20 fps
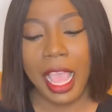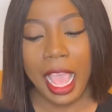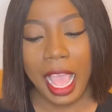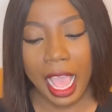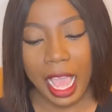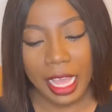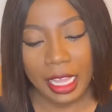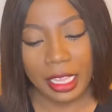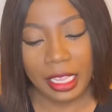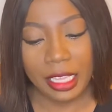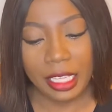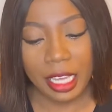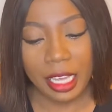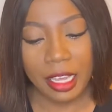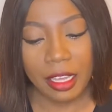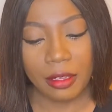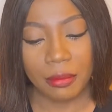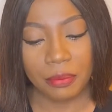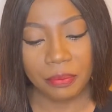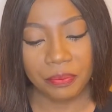
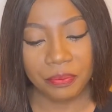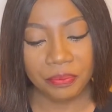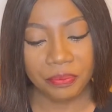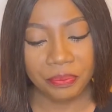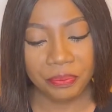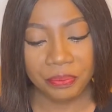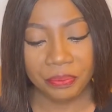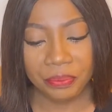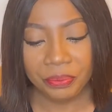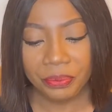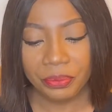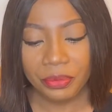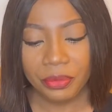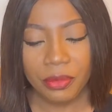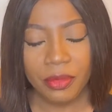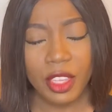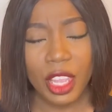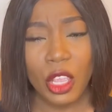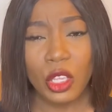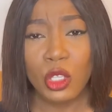And
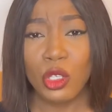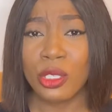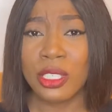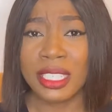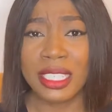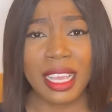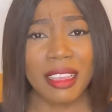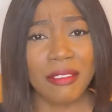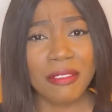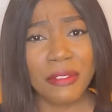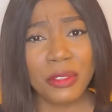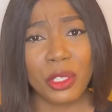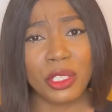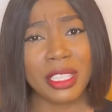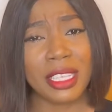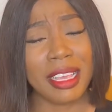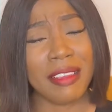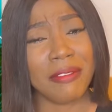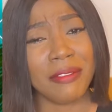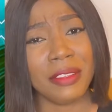
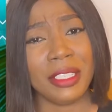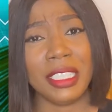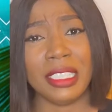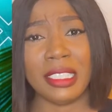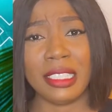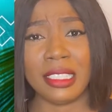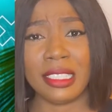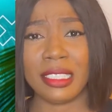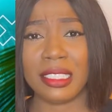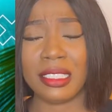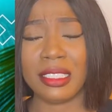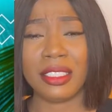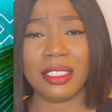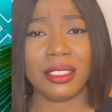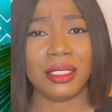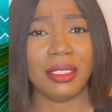Yusuf is,